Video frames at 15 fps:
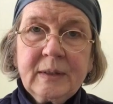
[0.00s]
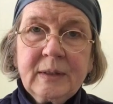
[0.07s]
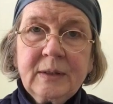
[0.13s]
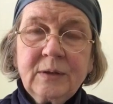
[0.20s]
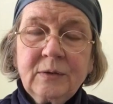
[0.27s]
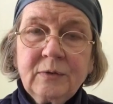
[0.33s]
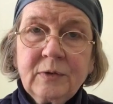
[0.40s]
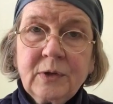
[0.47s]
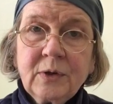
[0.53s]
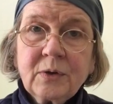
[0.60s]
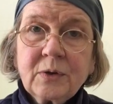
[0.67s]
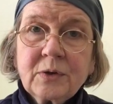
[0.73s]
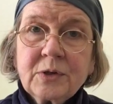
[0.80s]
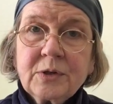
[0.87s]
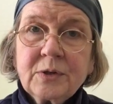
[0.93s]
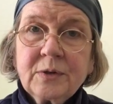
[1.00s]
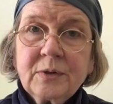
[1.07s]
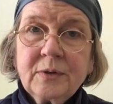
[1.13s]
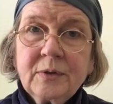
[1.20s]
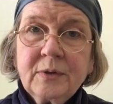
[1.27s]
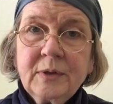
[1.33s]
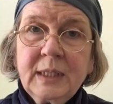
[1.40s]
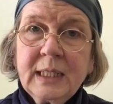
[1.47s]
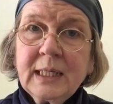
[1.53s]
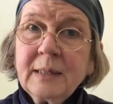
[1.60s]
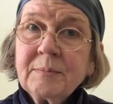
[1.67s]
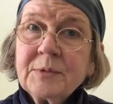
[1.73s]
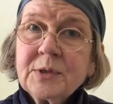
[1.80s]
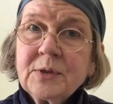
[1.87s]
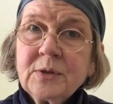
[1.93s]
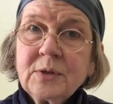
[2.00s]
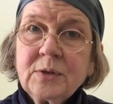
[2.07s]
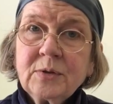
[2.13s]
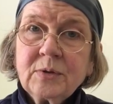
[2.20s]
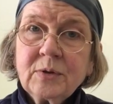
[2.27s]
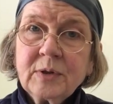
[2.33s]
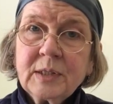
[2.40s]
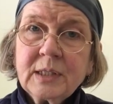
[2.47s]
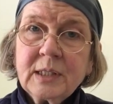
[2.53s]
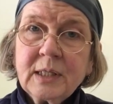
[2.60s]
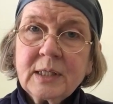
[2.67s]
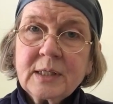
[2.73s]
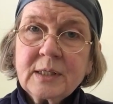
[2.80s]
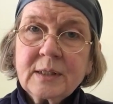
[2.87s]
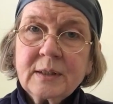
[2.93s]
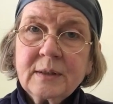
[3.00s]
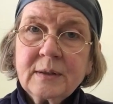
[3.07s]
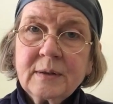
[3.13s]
And the fox, he comes to the door at dusk."